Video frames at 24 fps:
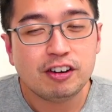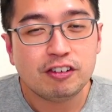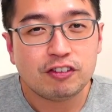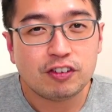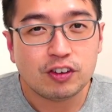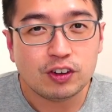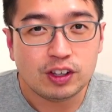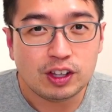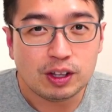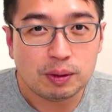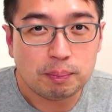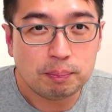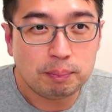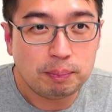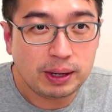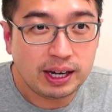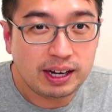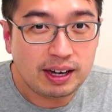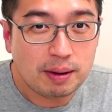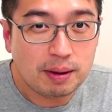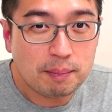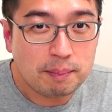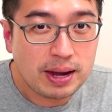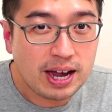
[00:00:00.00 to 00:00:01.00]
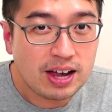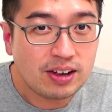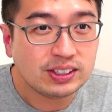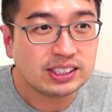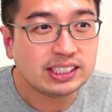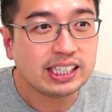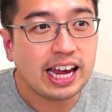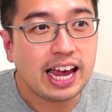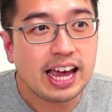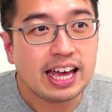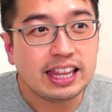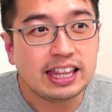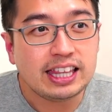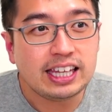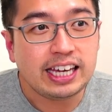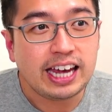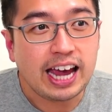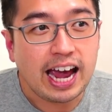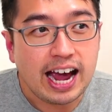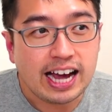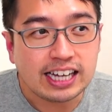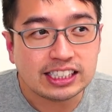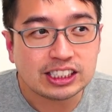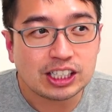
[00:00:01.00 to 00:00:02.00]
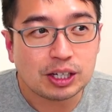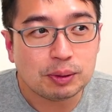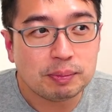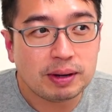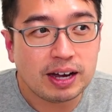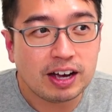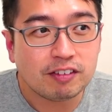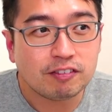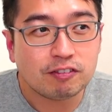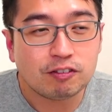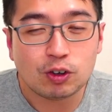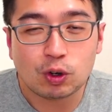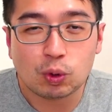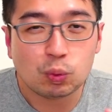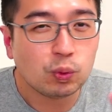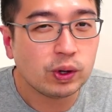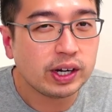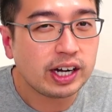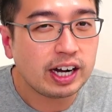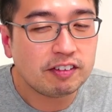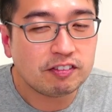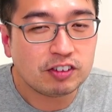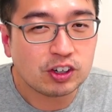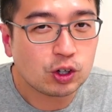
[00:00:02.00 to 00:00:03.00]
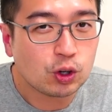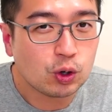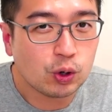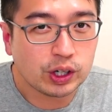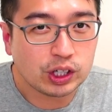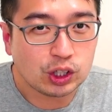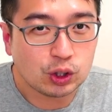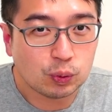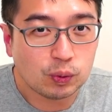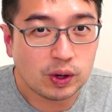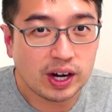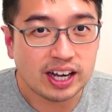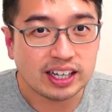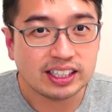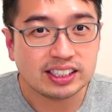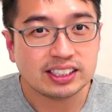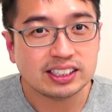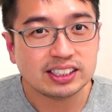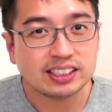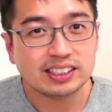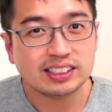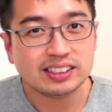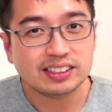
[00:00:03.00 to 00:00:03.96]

for the bid amount and the ask amount for whatever coin you want.